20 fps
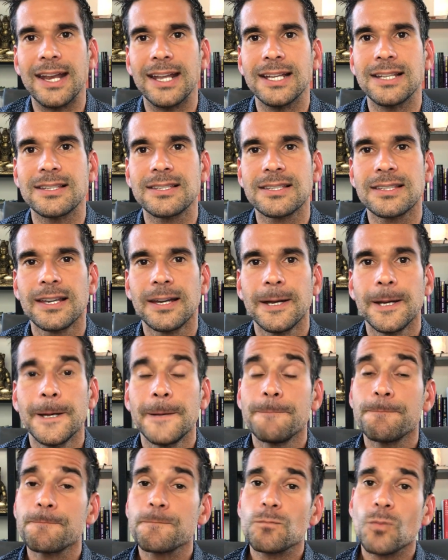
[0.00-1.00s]
It's
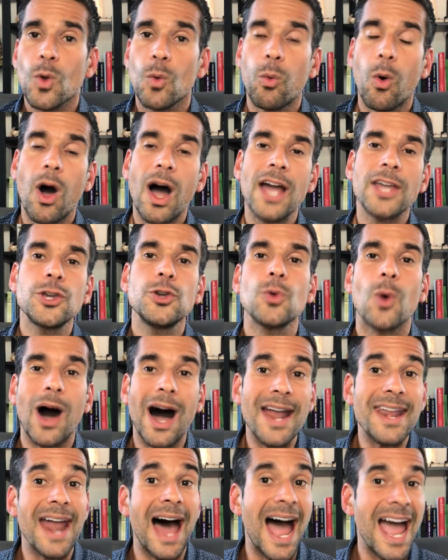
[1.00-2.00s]
why are you
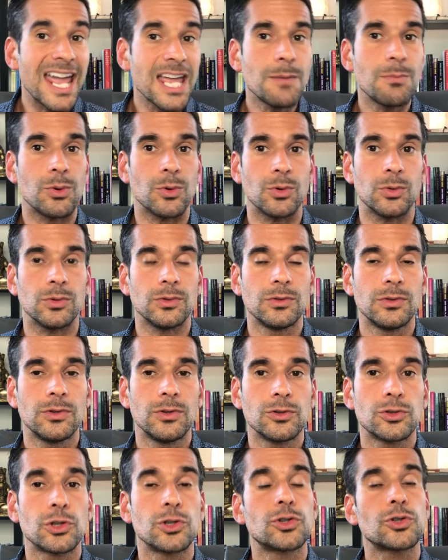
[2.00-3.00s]
unable
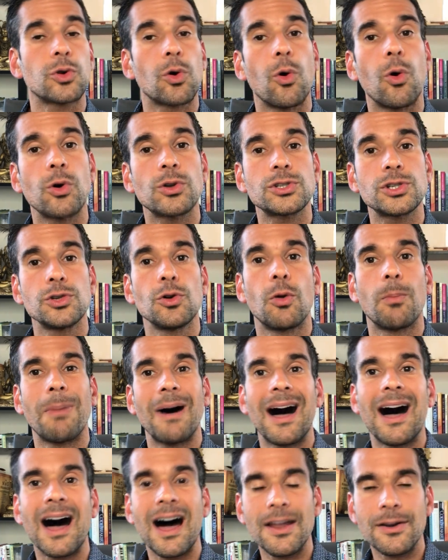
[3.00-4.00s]
to talk to your
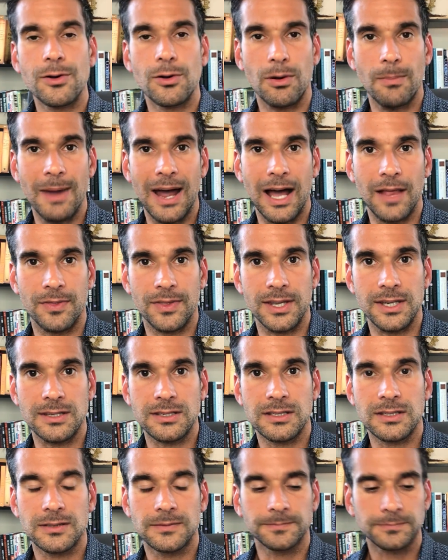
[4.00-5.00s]
partner about
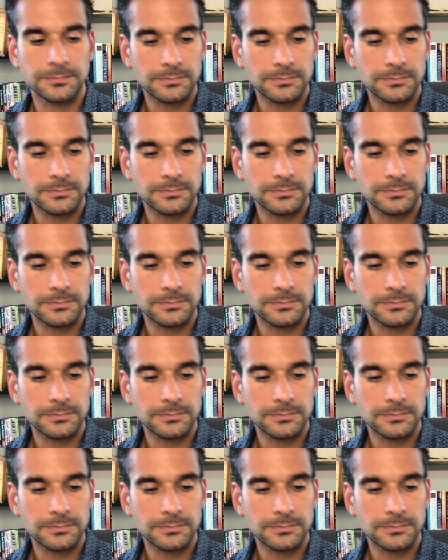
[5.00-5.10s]
this?